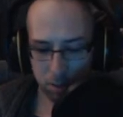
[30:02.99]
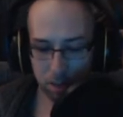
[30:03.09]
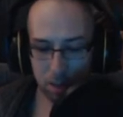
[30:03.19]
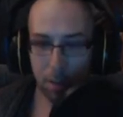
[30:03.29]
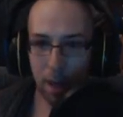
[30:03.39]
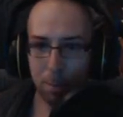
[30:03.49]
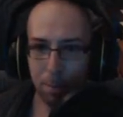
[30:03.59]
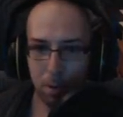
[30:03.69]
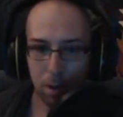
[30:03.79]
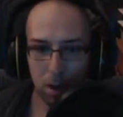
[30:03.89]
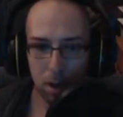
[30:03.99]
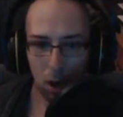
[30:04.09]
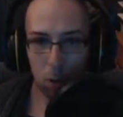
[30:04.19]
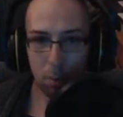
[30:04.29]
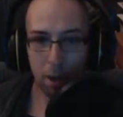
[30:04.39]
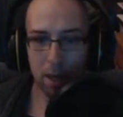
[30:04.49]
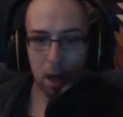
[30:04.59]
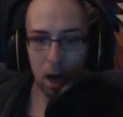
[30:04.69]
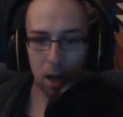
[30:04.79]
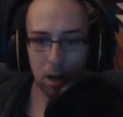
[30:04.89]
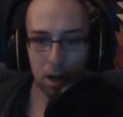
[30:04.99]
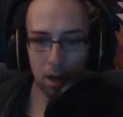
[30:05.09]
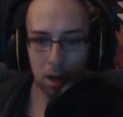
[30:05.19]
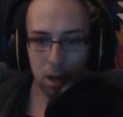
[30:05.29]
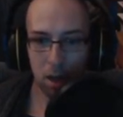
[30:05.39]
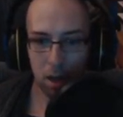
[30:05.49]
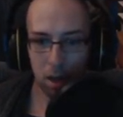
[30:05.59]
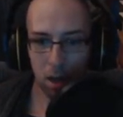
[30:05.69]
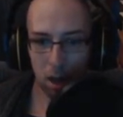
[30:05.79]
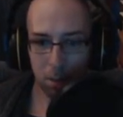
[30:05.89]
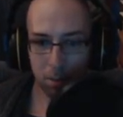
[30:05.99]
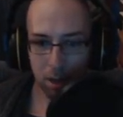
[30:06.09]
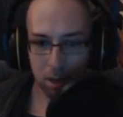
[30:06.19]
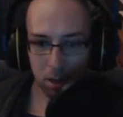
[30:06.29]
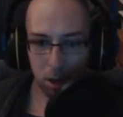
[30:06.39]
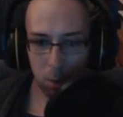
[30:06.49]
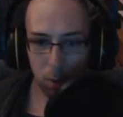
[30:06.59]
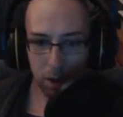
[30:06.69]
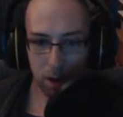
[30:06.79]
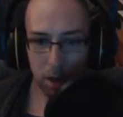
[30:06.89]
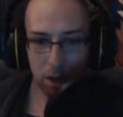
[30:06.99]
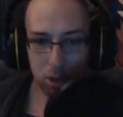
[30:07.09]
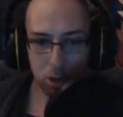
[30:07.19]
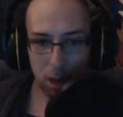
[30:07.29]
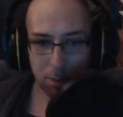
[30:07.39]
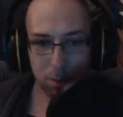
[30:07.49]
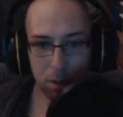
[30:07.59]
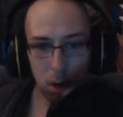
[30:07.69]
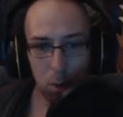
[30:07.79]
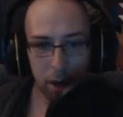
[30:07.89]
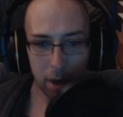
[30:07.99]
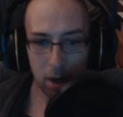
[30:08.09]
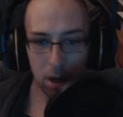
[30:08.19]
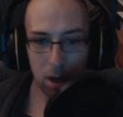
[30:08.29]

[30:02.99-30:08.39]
Check the map? Oh my god. I'm like nowhere. It just drops me nowhere.